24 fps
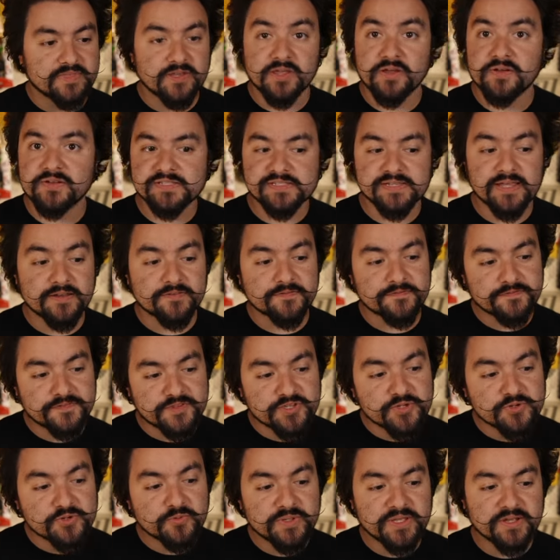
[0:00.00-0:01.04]
Now here inside of
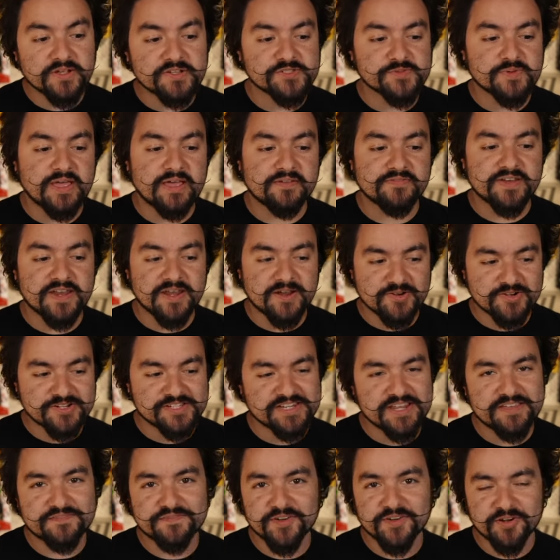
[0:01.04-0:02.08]
Vue, we also have an error
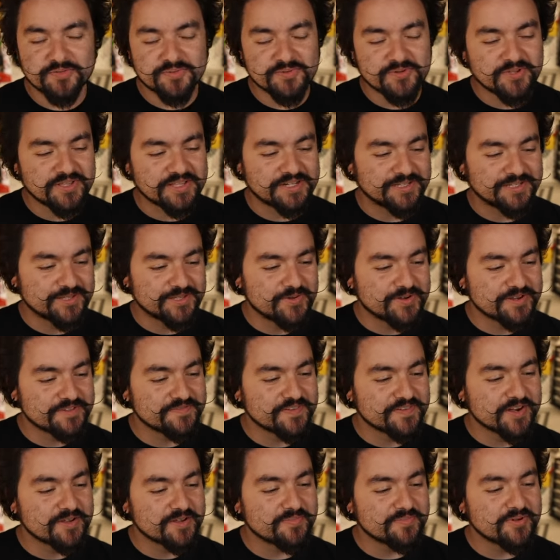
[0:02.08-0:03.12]
state variable and a loading
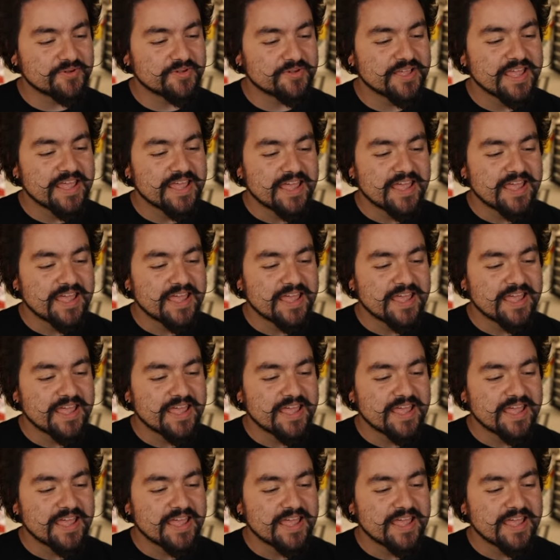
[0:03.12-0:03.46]
variable,